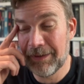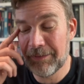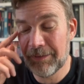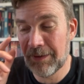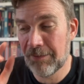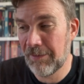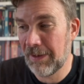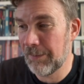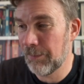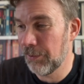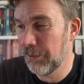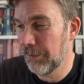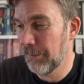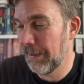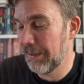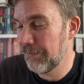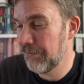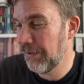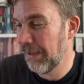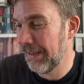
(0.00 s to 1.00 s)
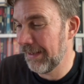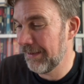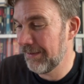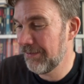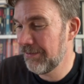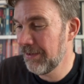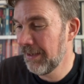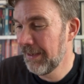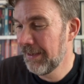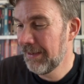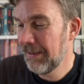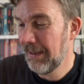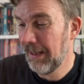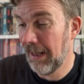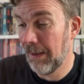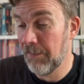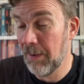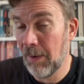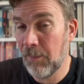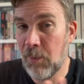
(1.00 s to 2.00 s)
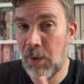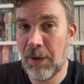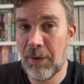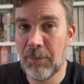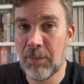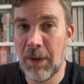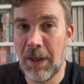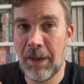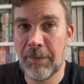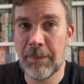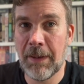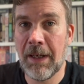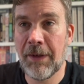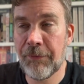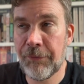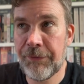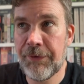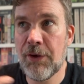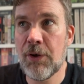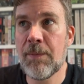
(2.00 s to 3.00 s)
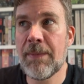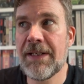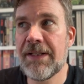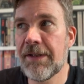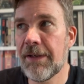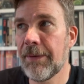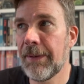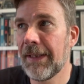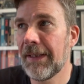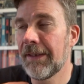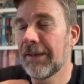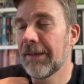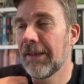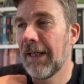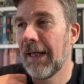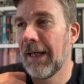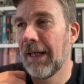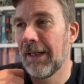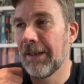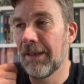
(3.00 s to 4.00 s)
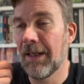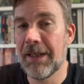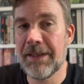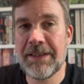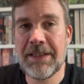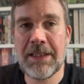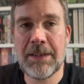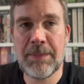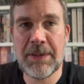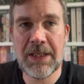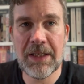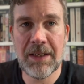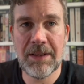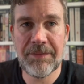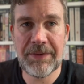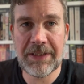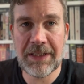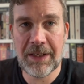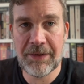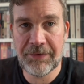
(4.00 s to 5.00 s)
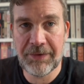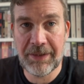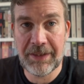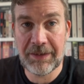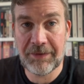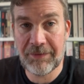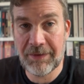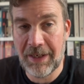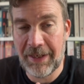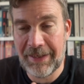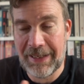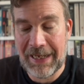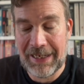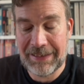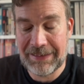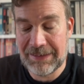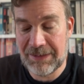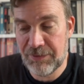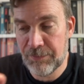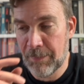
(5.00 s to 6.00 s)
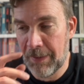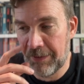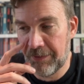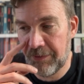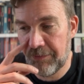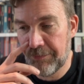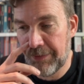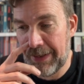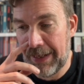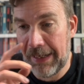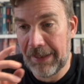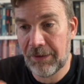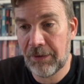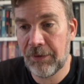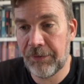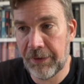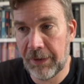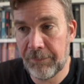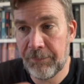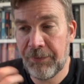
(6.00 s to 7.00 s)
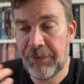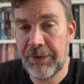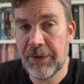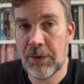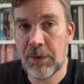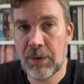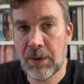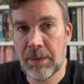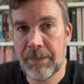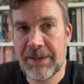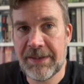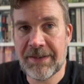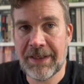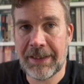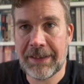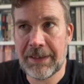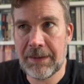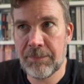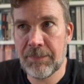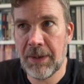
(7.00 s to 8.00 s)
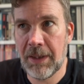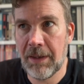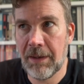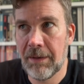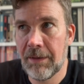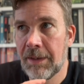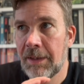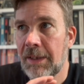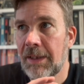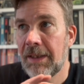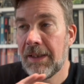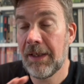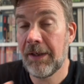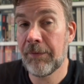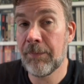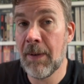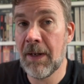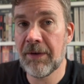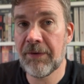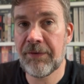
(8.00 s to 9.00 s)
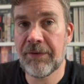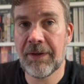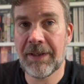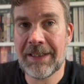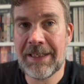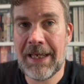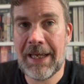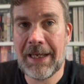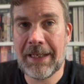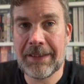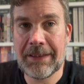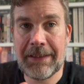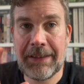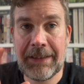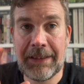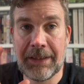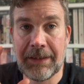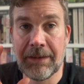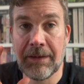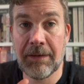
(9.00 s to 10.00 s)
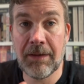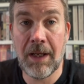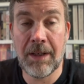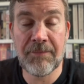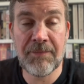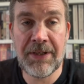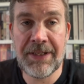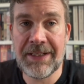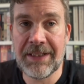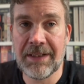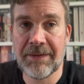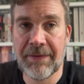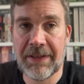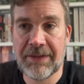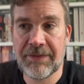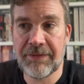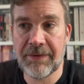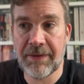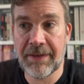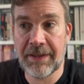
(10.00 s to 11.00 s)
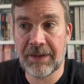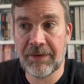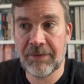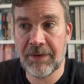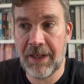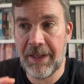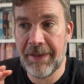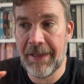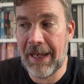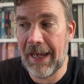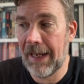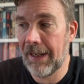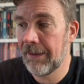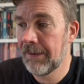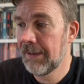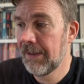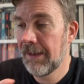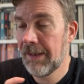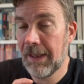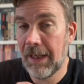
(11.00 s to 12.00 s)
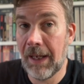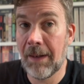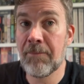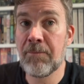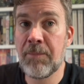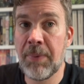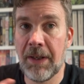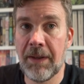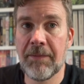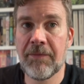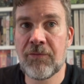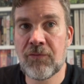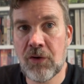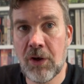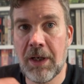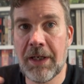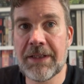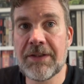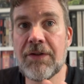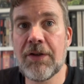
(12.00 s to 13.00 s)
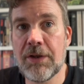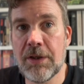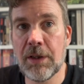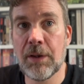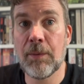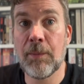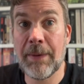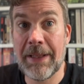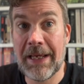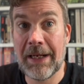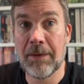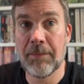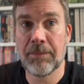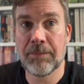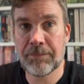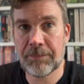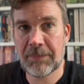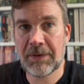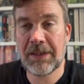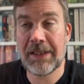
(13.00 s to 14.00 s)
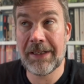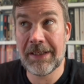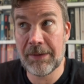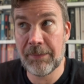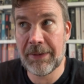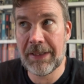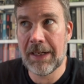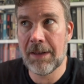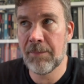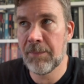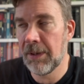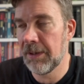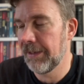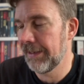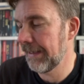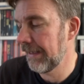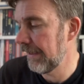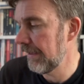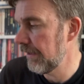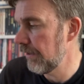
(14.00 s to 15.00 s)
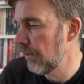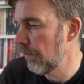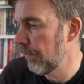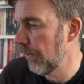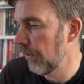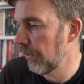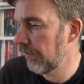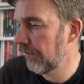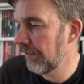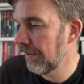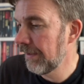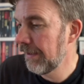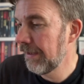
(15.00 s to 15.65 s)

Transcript: Read What You Own challenge, and I'll still be doing like TBR videos and things like that each month for that, because I'm still going to be taking part as much as I can in like reading events and things like that, but trying to do it without buying any new books.